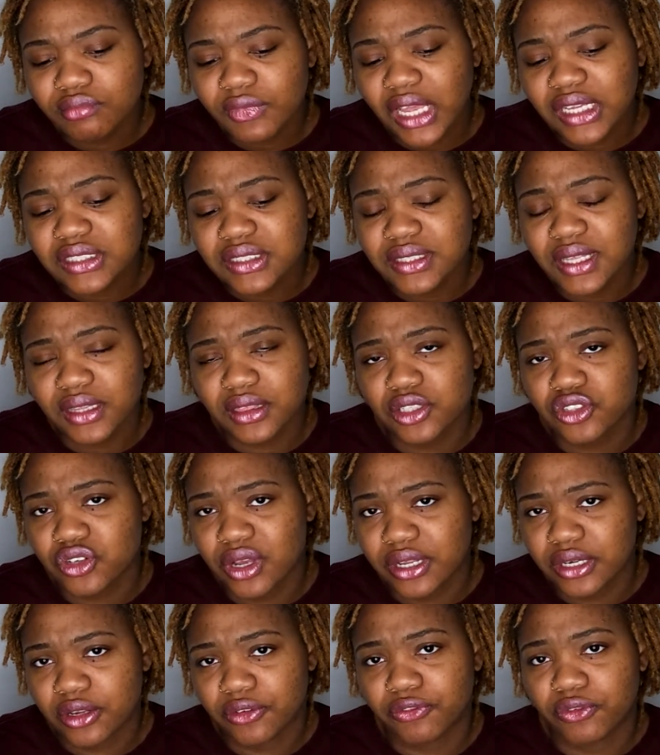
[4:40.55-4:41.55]
I just like to
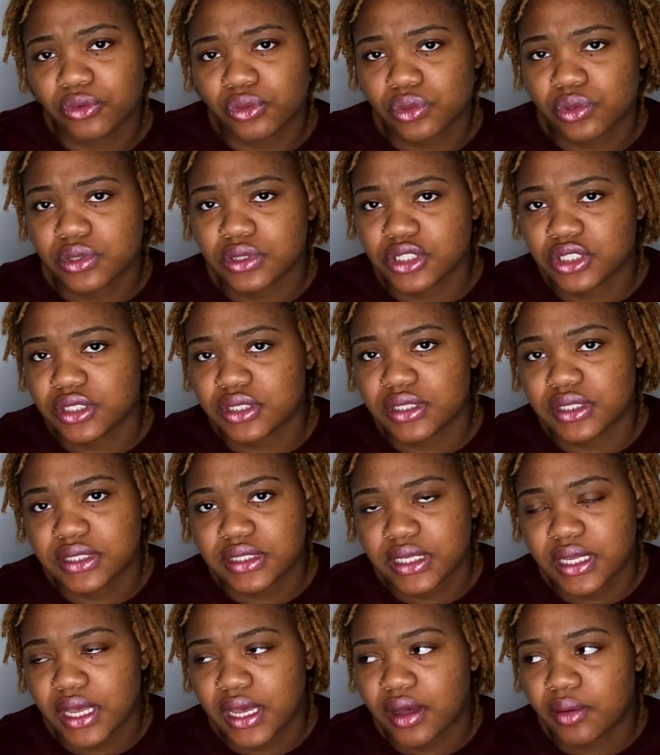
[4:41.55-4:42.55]
try different oils just to
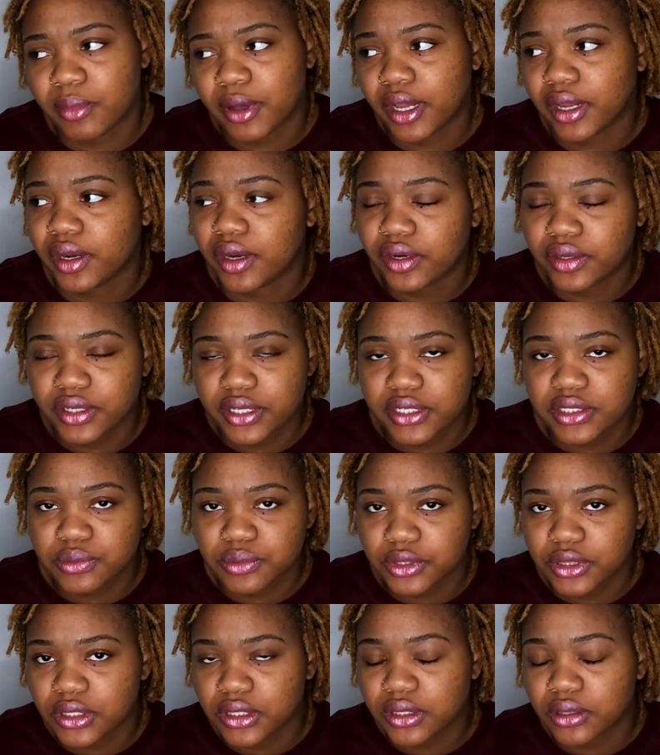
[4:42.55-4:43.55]
see how my hair does
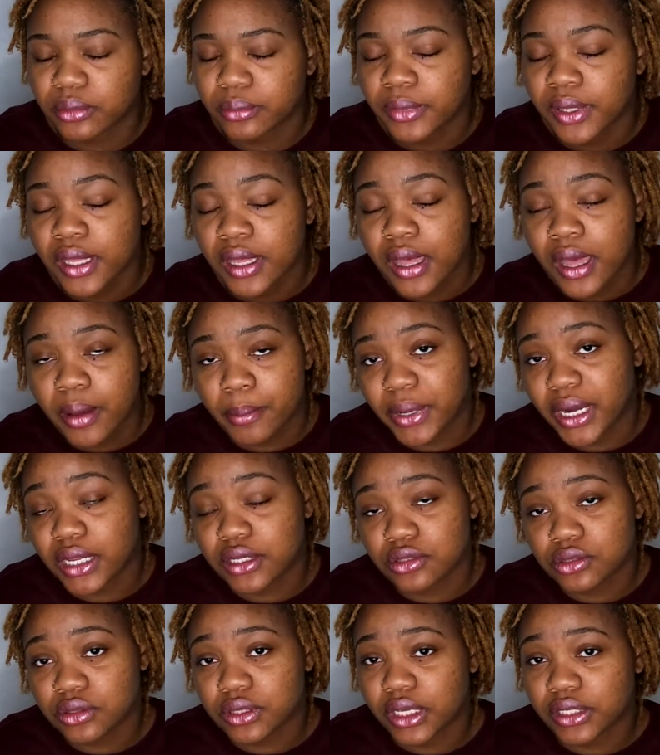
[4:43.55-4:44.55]
with them. But I
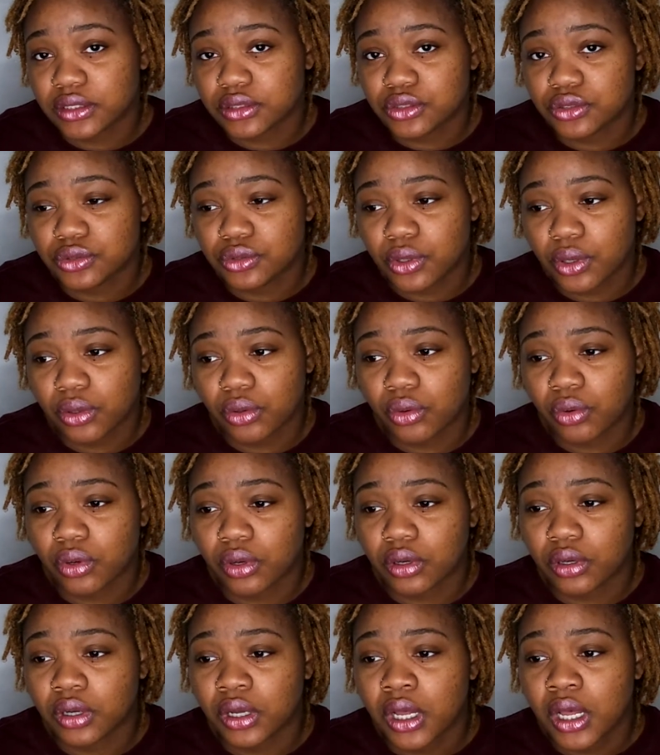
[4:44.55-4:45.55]
do like the Do Grow
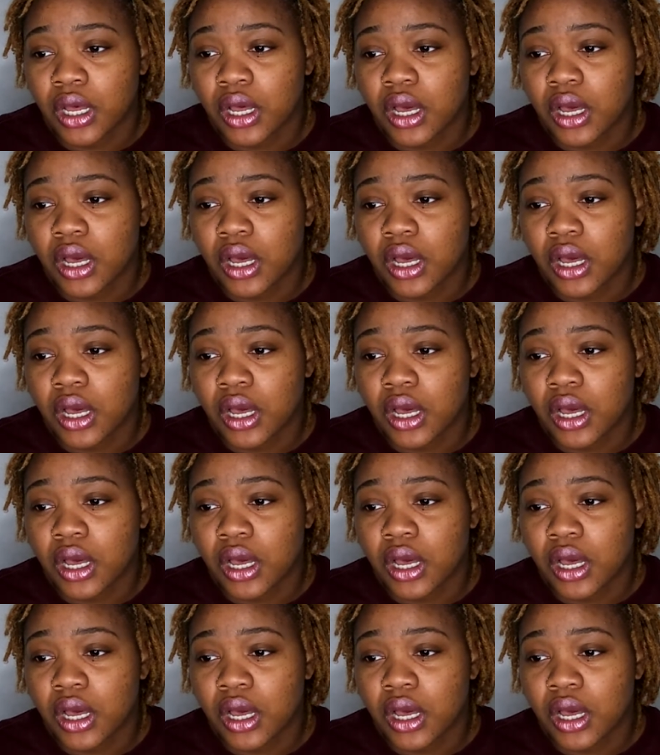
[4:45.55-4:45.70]
oil.